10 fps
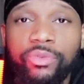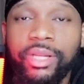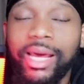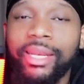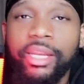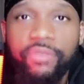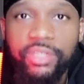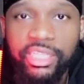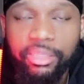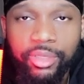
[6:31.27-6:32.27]
I never
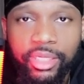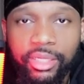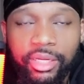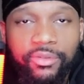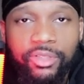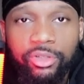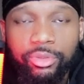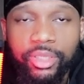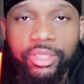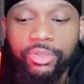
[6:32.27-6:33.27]
seen them again, never talked to them
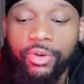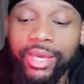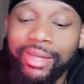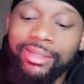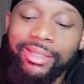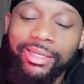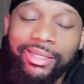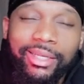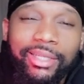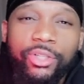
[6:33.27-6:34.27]
again. So anything that
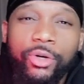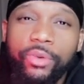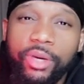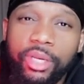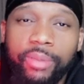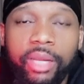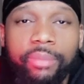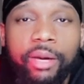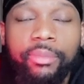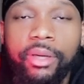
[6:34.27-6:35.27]
they told anybody
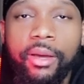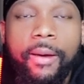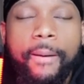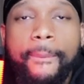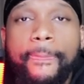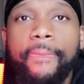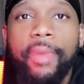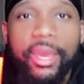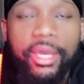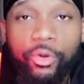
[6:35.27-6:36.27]
about me,
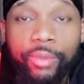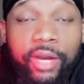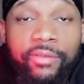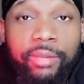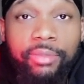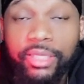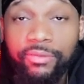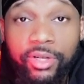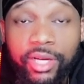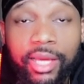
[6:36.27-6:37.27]
it don't matter if they believed it
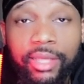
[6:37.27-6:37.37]
or not.